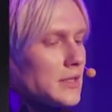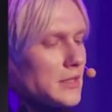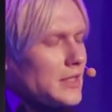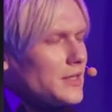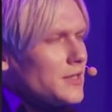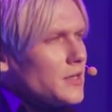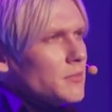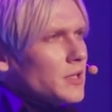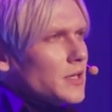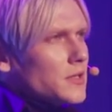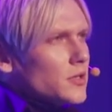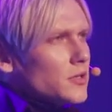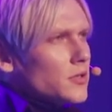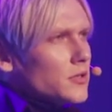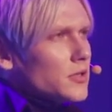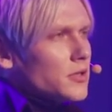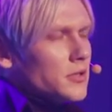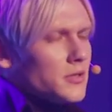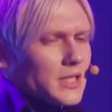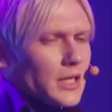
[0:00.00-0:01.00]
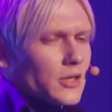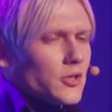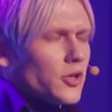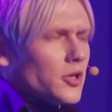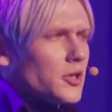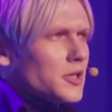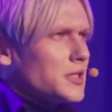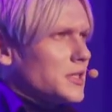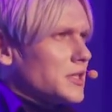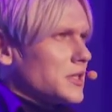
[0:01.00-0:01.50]
They sometimes look
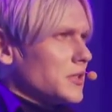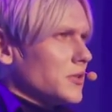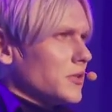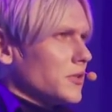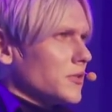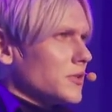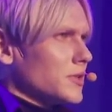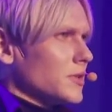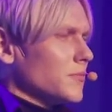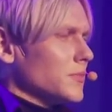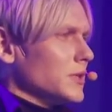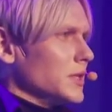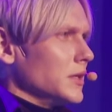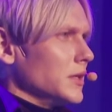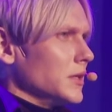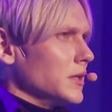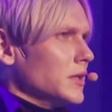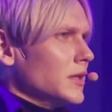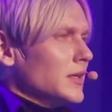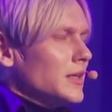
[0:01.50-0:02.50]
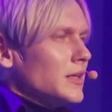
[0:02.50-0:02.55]
technology as, you know, something